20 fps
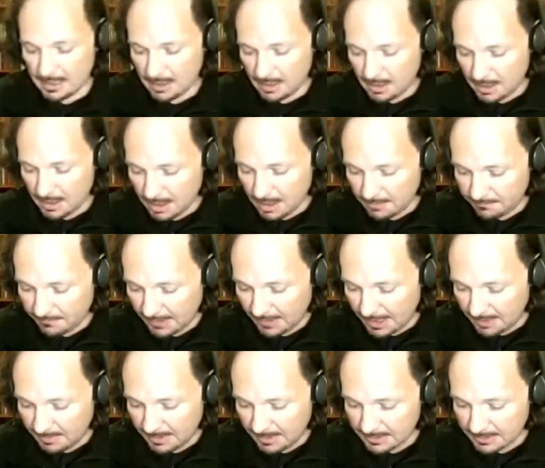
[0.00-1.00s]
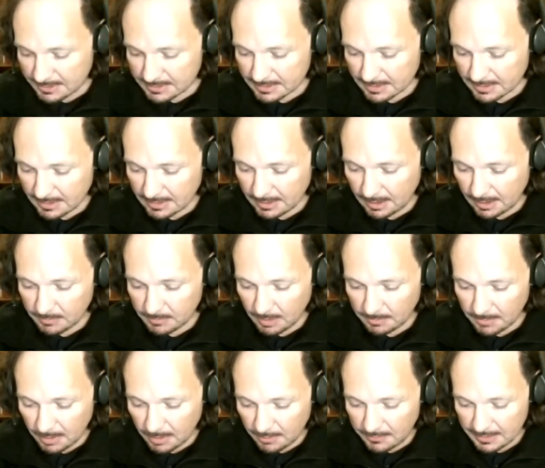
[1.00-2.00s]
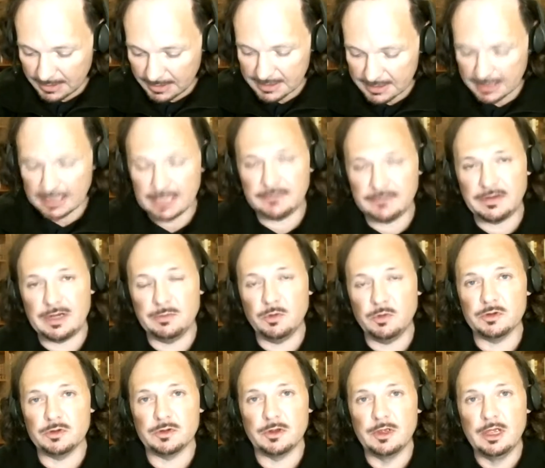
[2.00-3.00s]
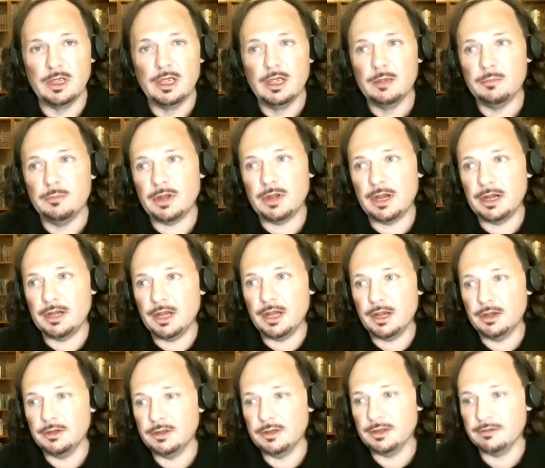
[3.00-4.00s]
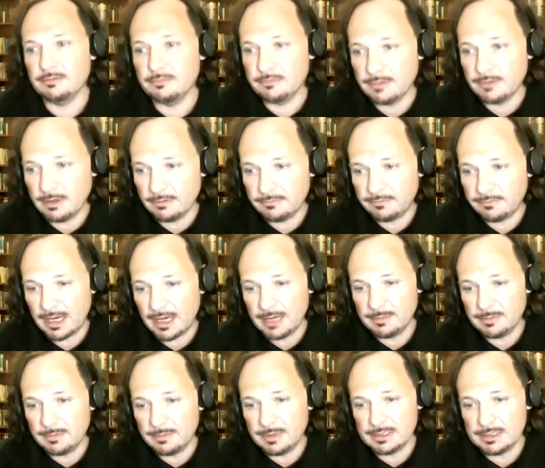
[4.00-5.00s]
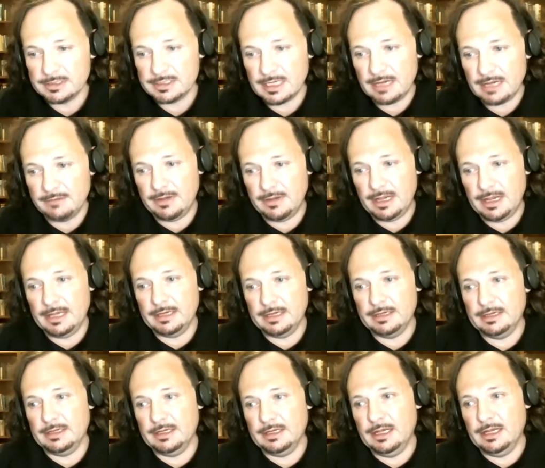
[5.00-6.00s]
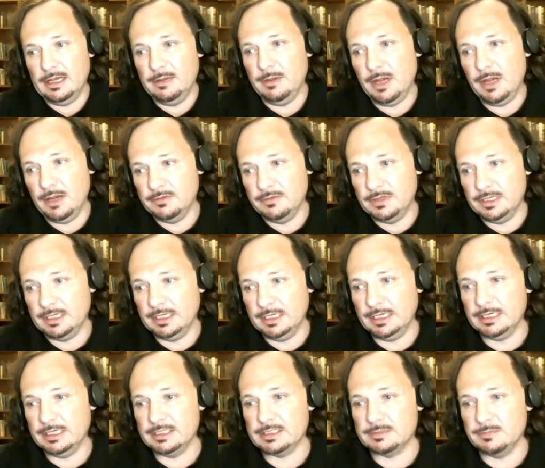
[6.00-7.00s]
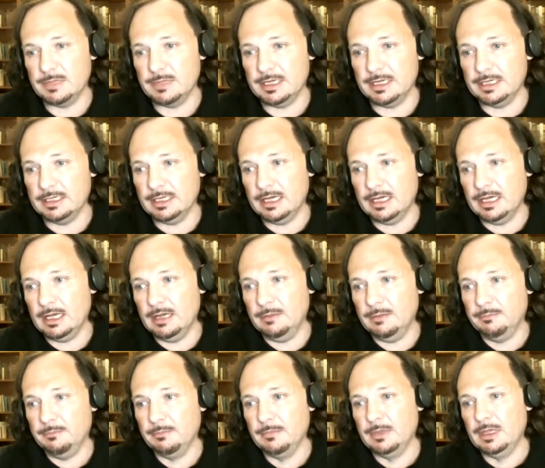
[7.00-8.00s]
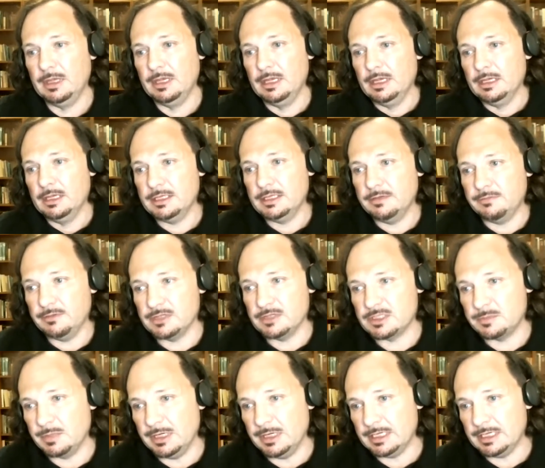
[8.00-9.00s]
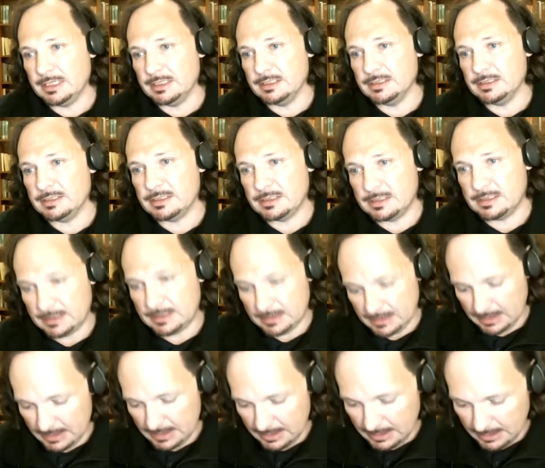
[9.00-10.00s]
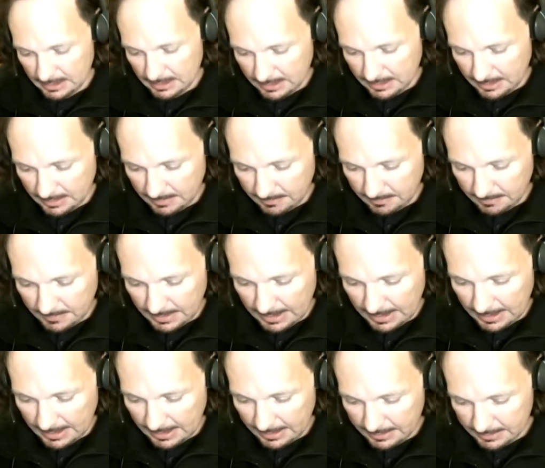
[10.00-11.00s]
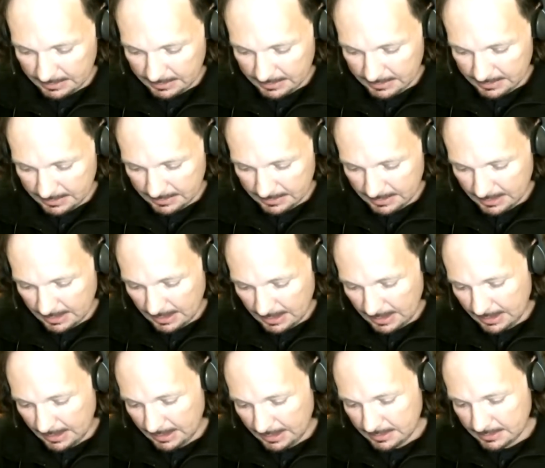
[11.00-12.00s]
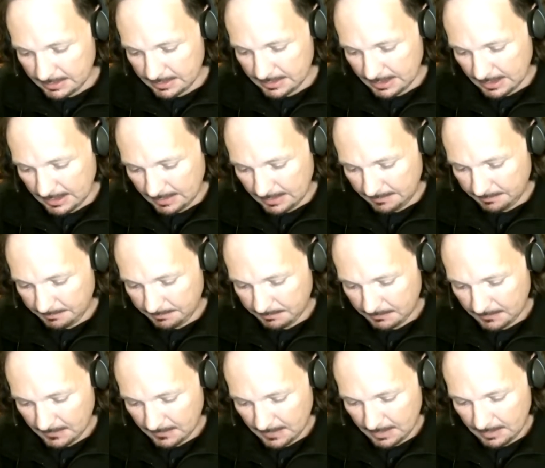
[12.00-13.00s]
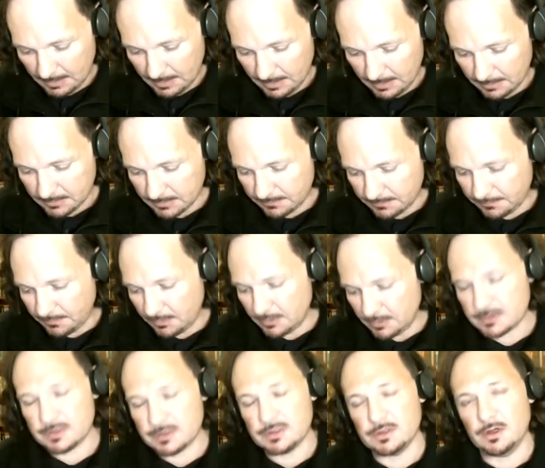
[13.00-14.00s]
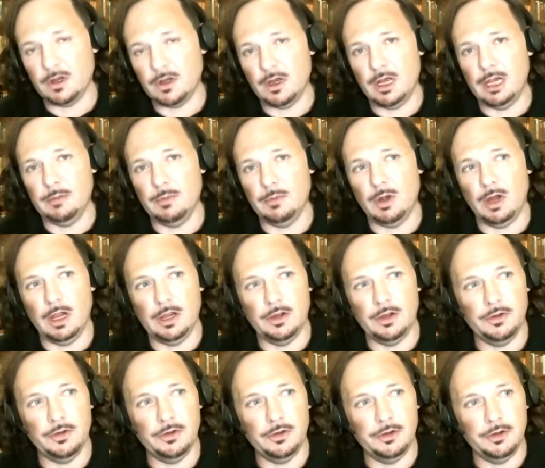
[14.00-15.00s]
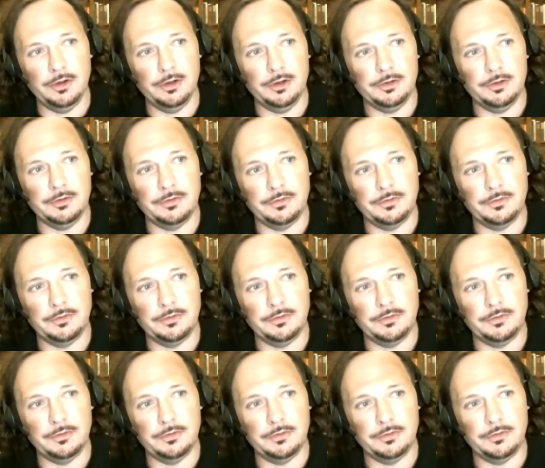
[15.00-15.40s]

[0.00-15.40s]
And I know Fabians, I'm not on the executive anymore, but I know that Fabians have had over the years many different speakers, and it was the first time I heard